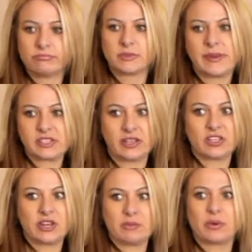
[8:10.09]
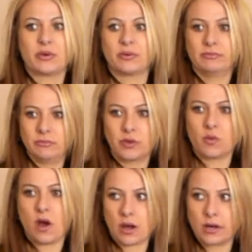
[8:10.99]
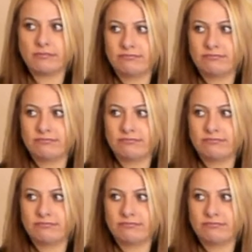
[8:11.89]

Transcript: especially the shampoo before I